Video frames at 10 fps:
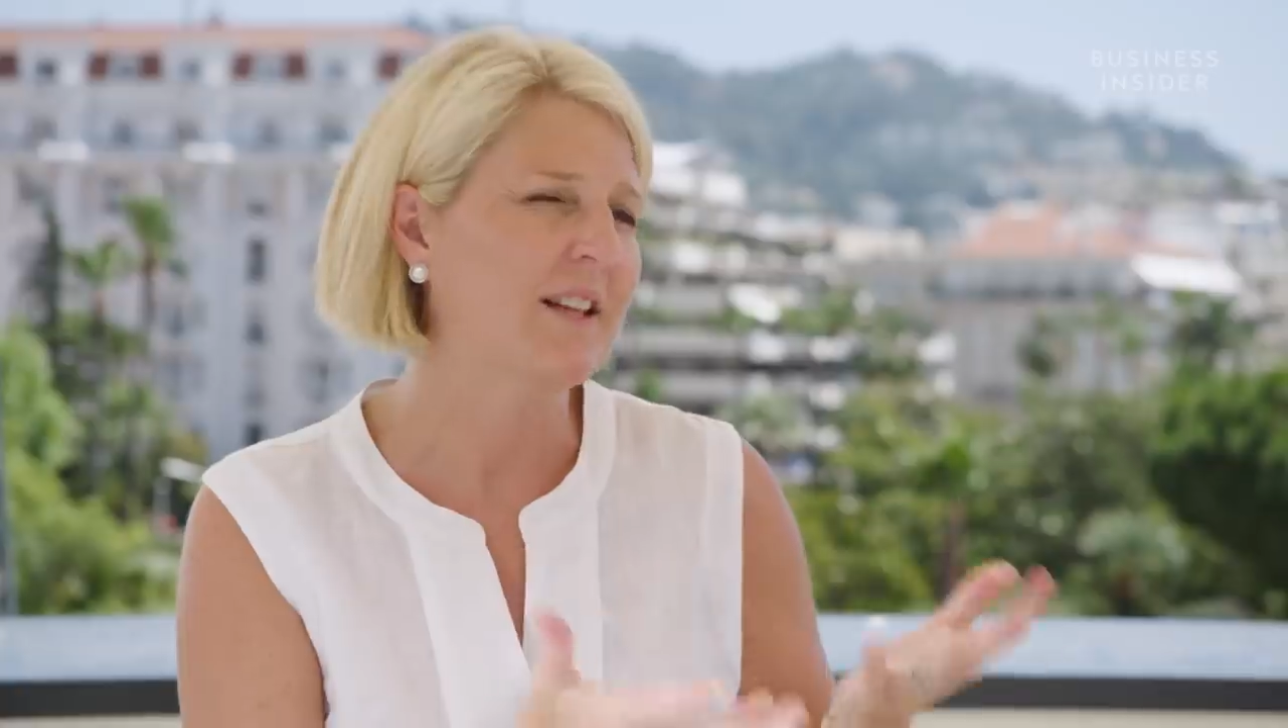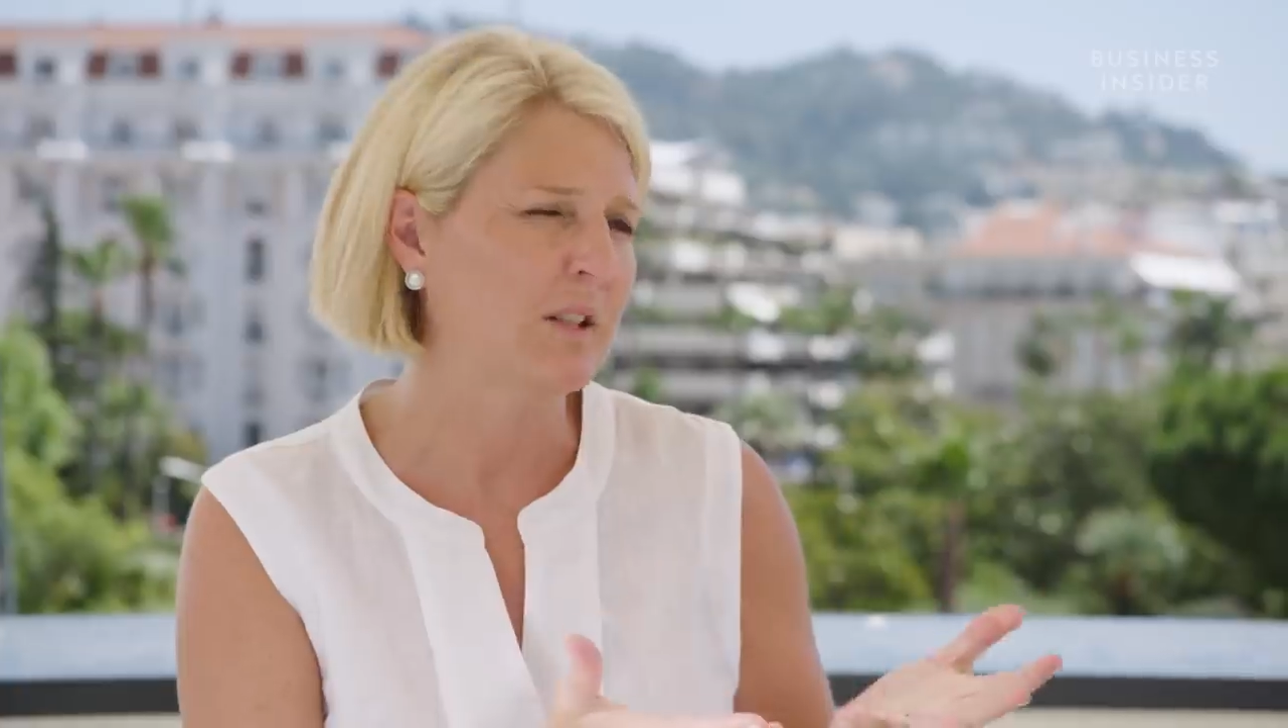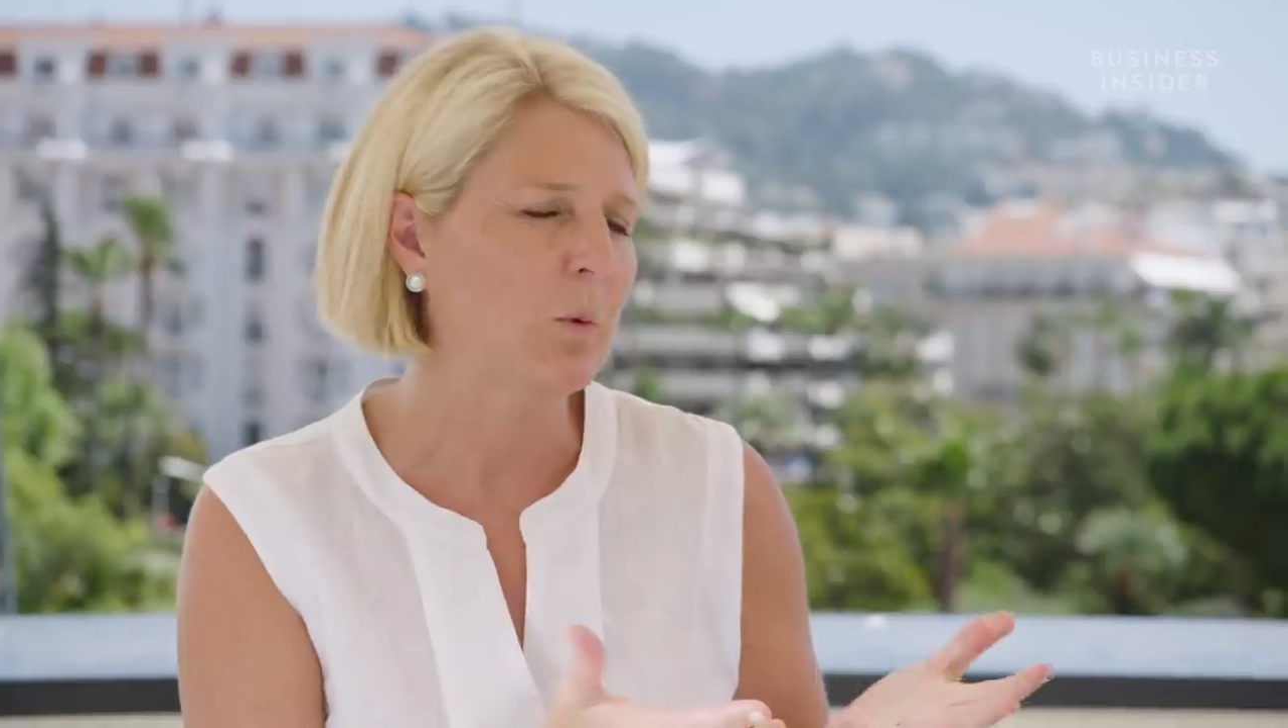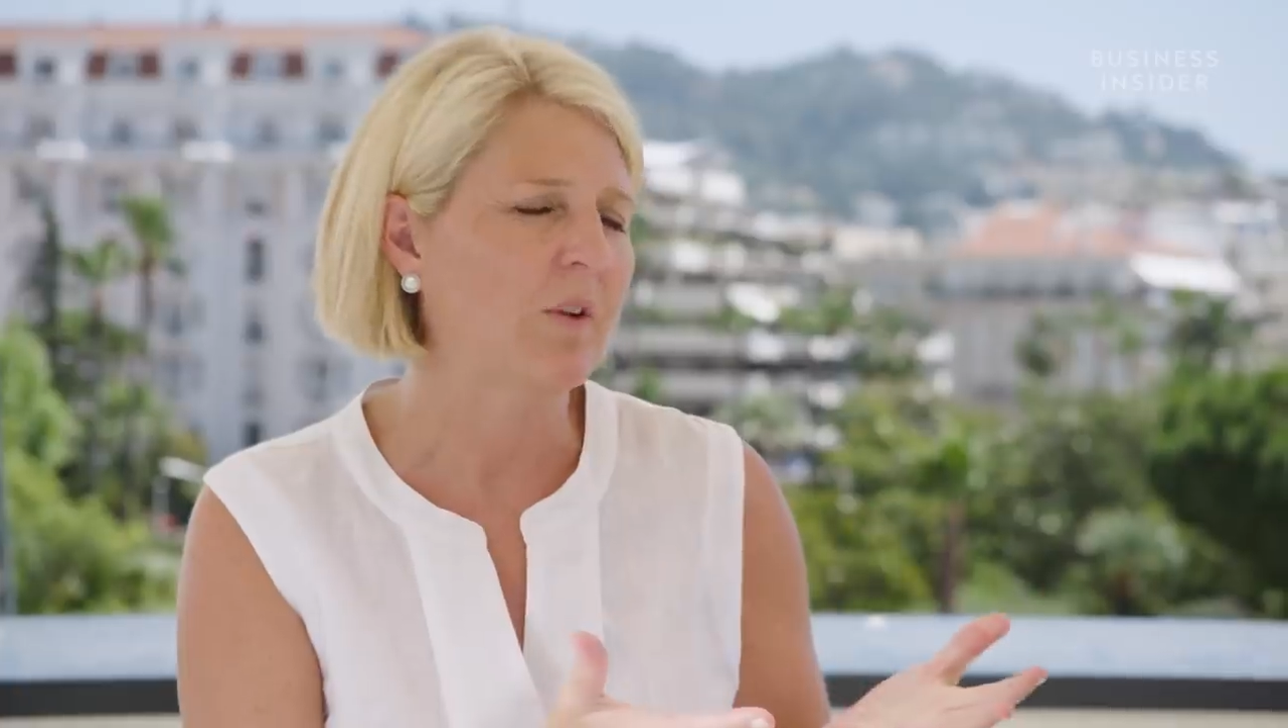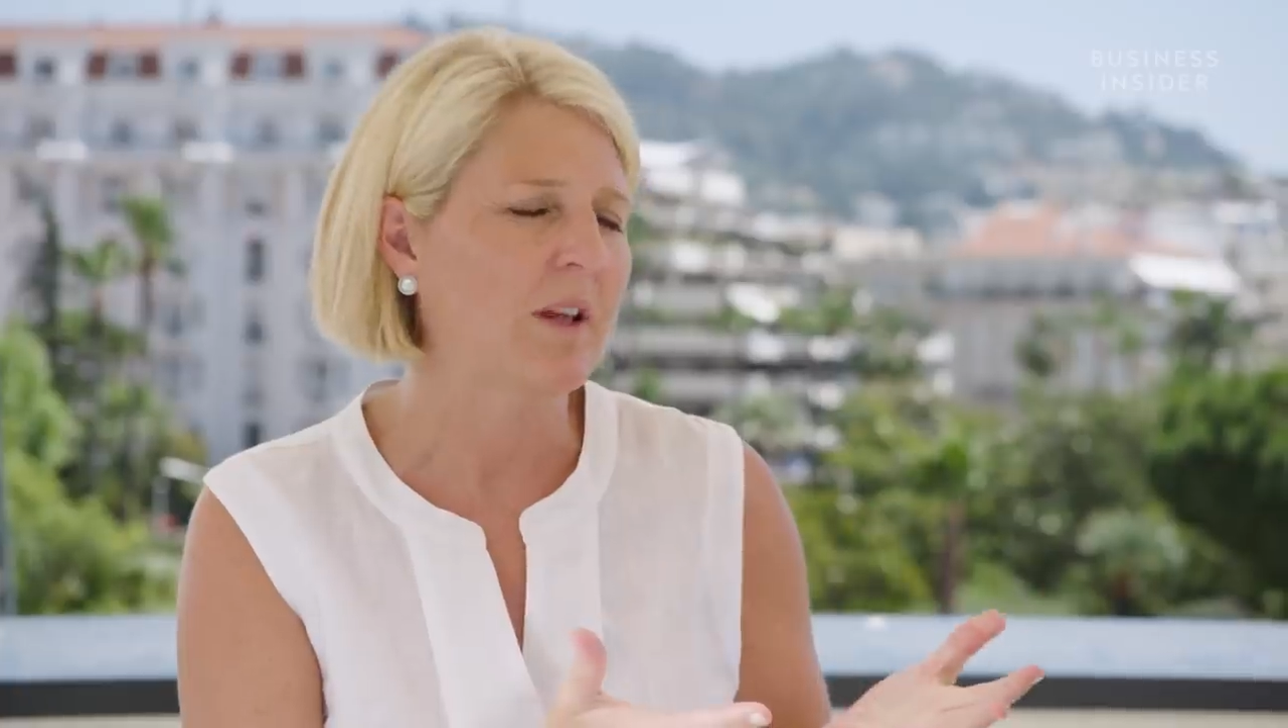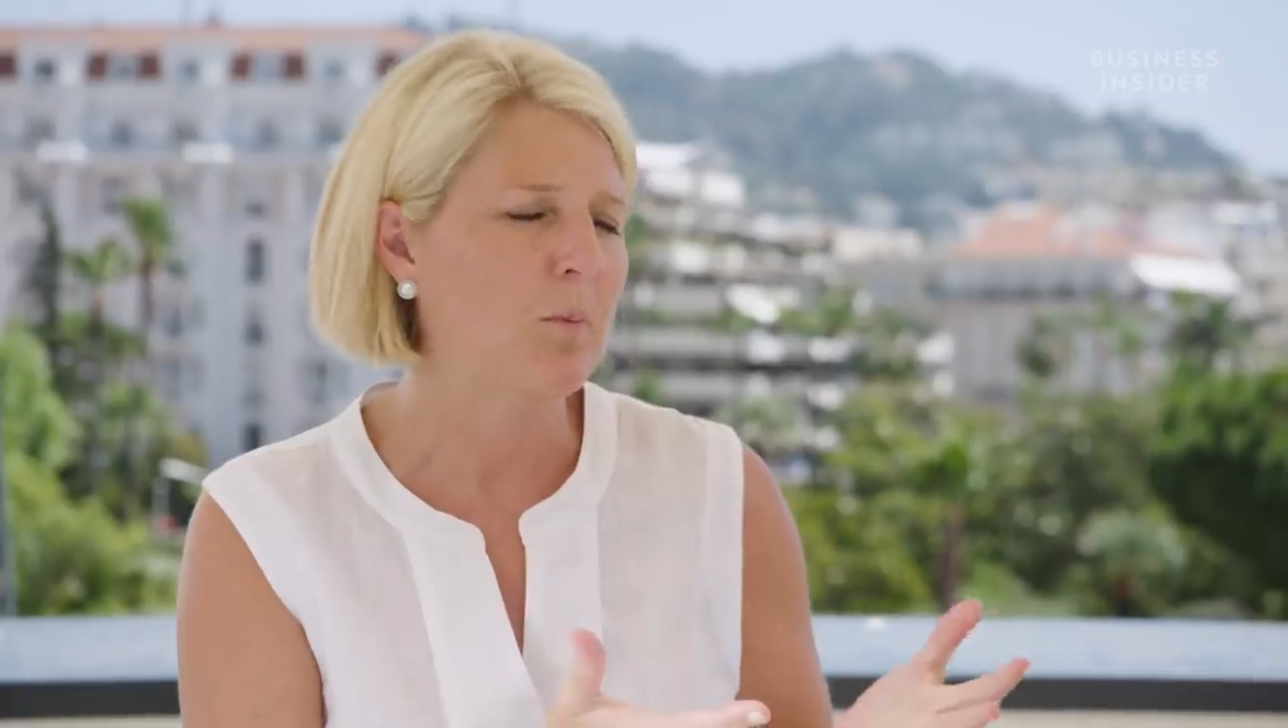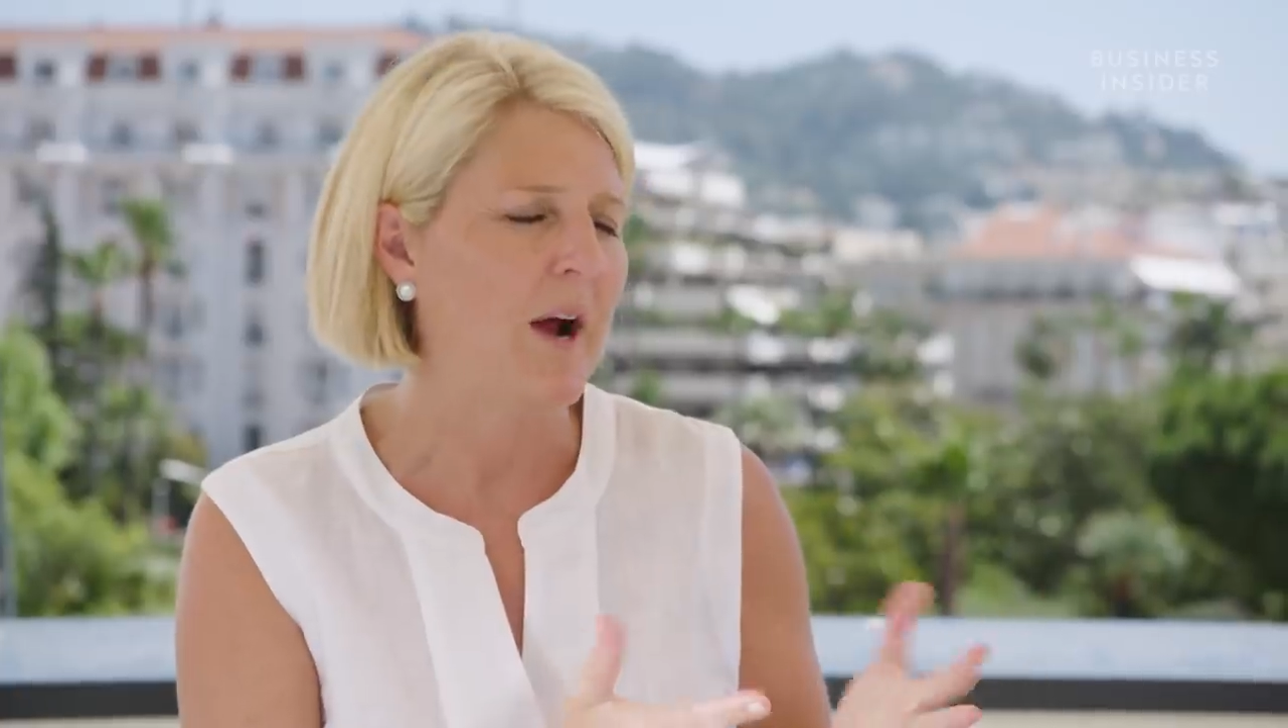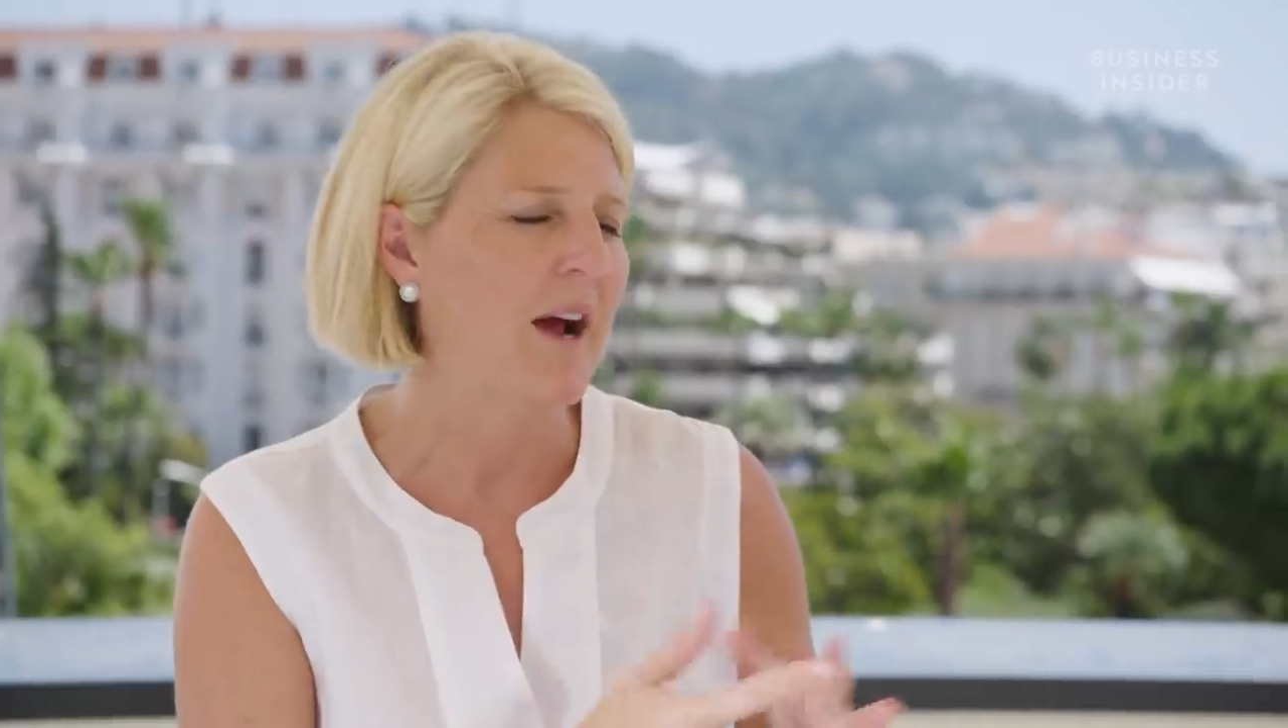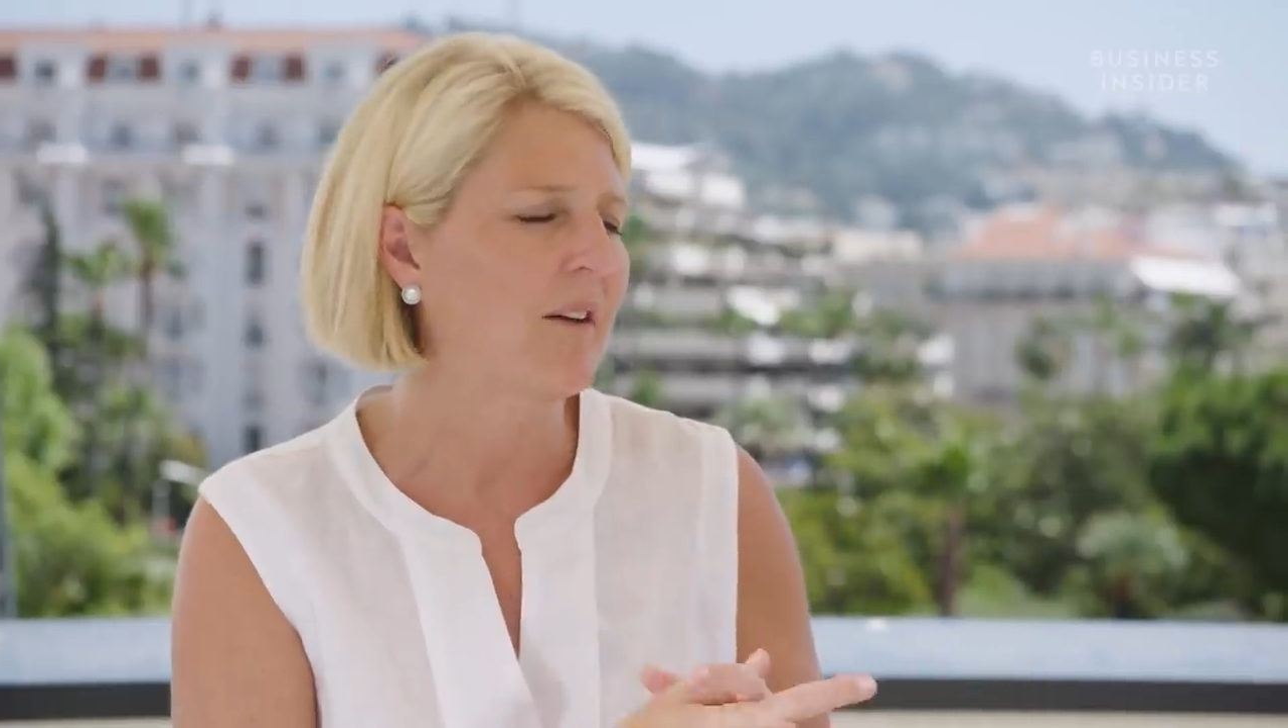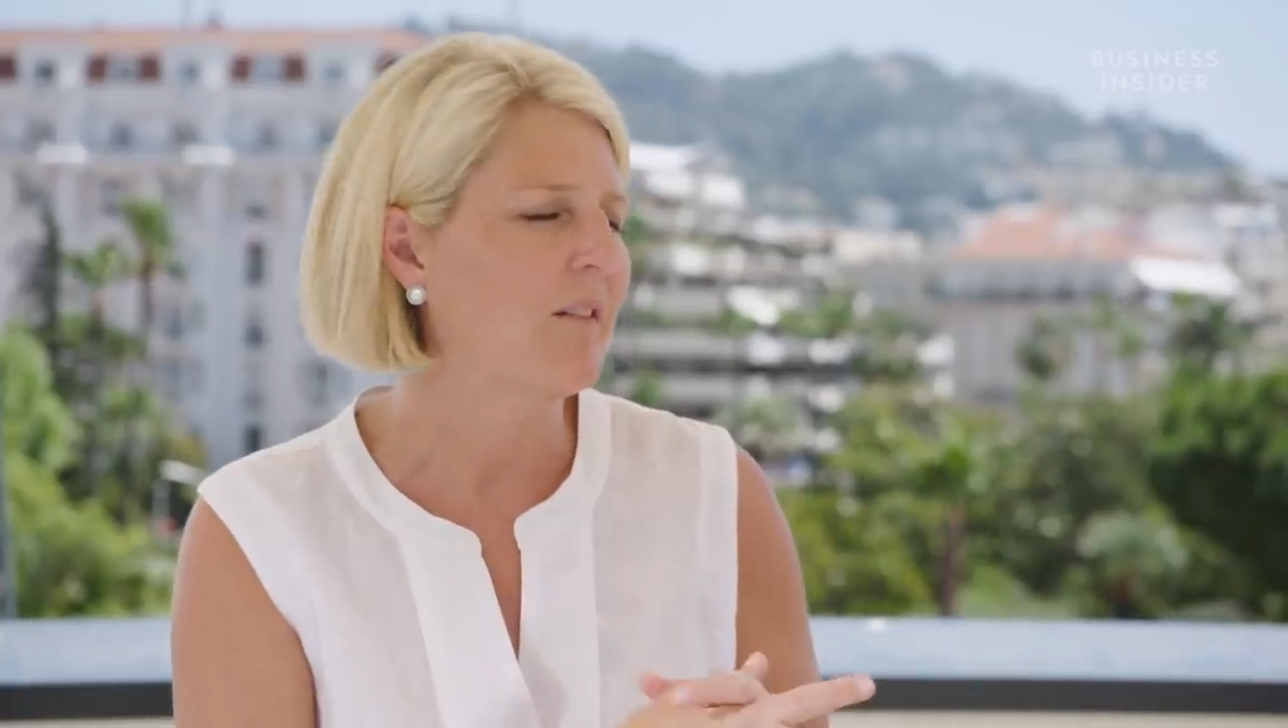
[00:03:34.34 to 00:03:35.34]
things we're really
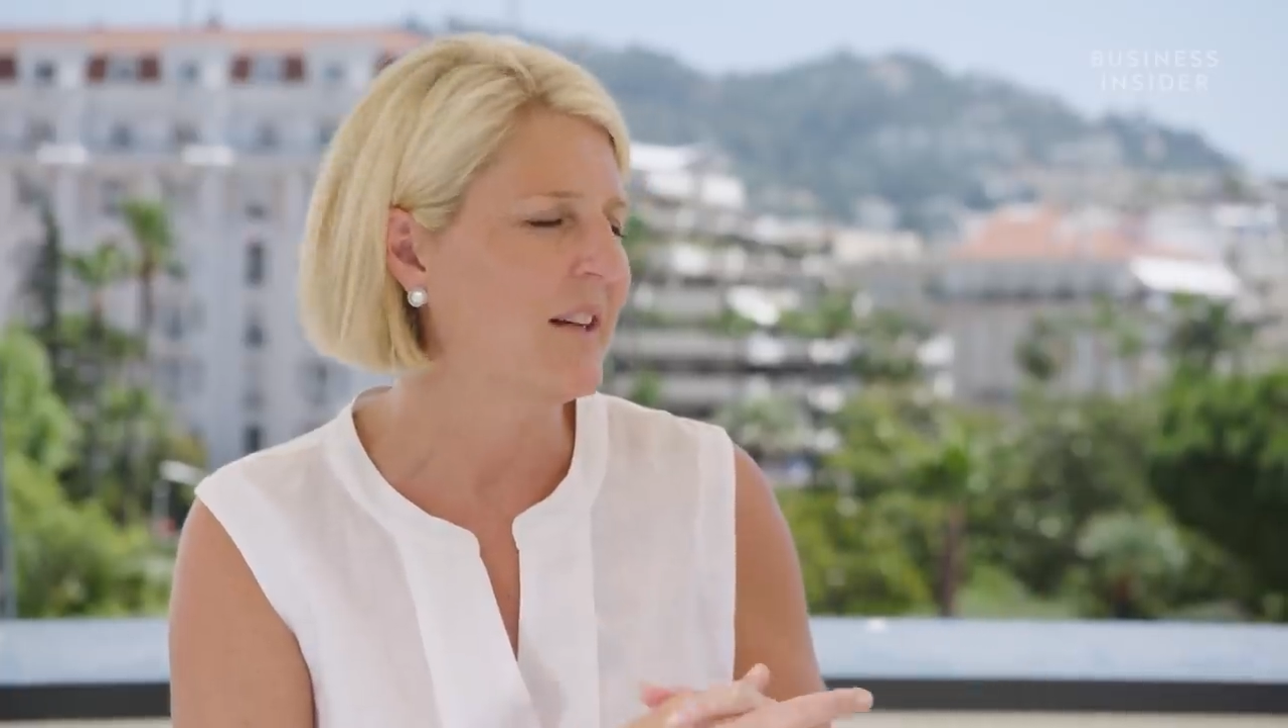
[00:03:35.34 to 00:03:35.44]
proud of